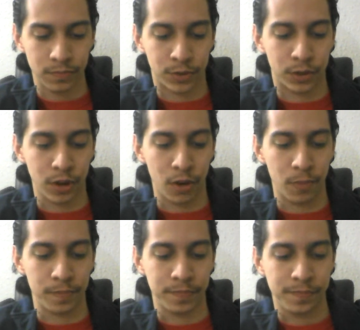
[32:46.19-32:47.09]

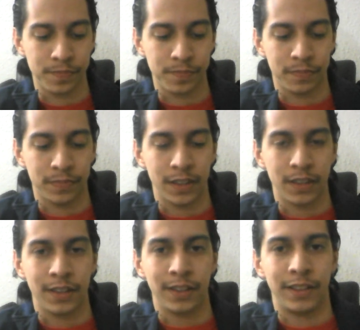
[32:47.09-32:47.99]
So
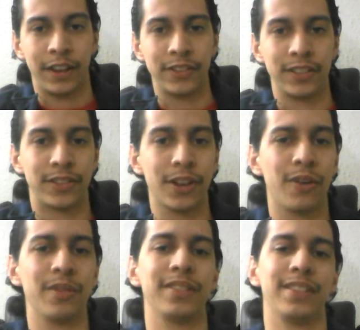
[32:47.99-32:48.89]

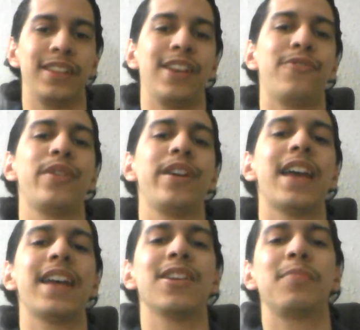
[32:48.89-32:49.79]
if
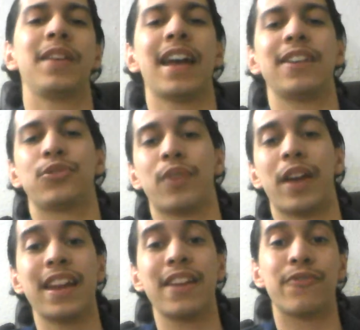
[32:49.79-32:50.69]
we end up
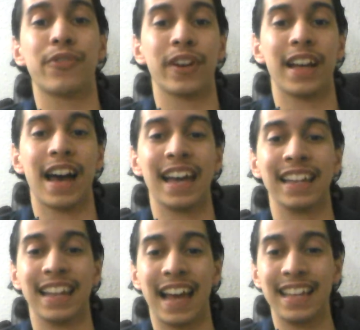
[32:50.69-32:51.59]
trading for a guy
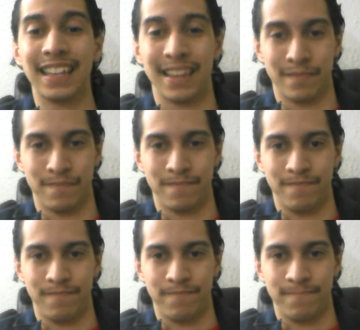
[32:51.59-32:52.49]
like him
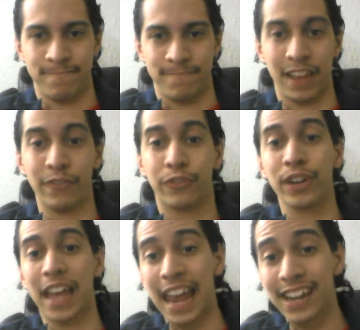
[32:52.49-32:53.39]
in
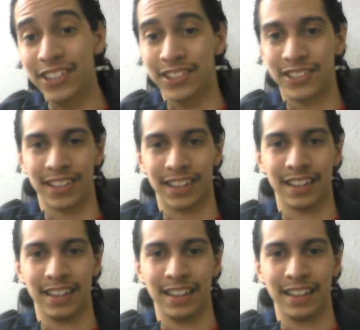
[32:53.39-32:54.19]
free agency,